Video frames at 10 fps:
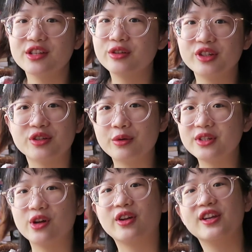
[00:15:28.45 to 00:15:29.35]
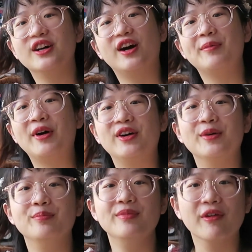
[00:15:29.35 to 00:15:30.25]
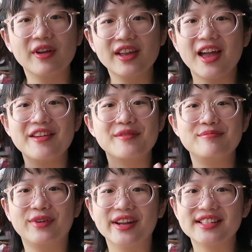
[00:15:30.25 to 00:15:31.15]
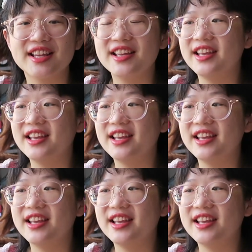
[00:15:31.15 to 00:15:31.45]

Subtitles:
so she's always talking about her milk and her breast